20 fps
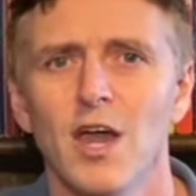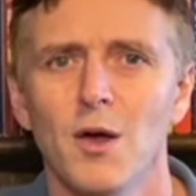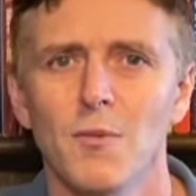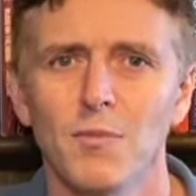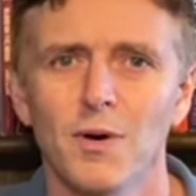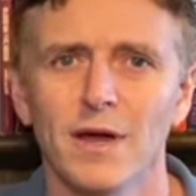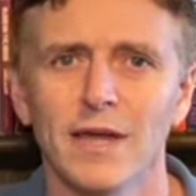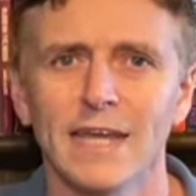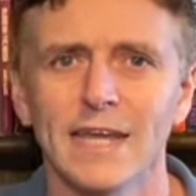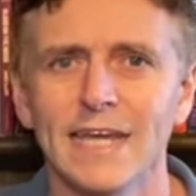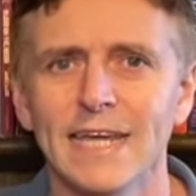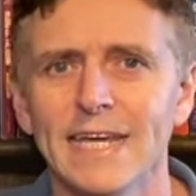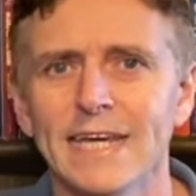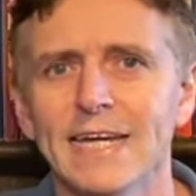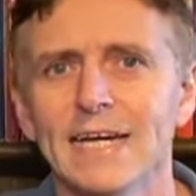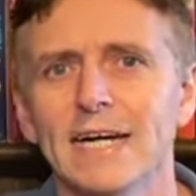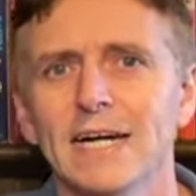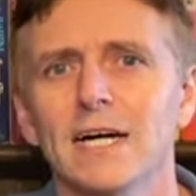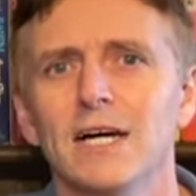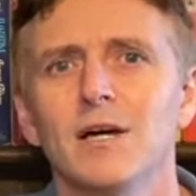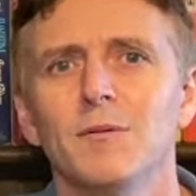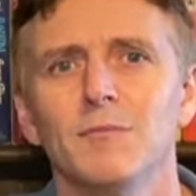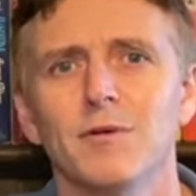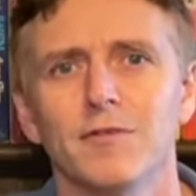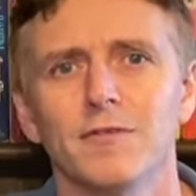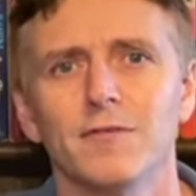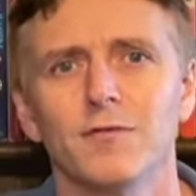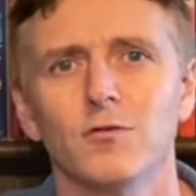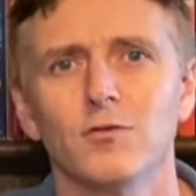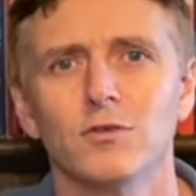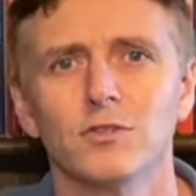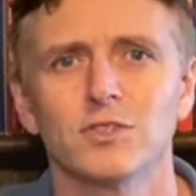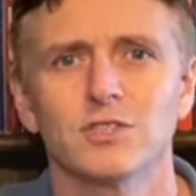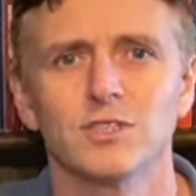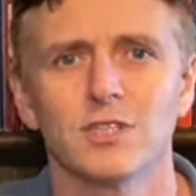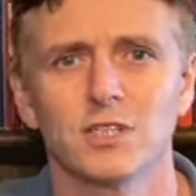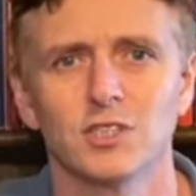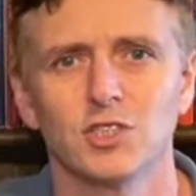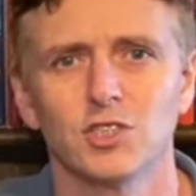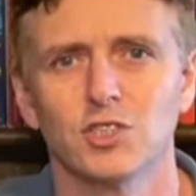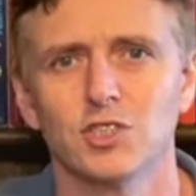by ear before such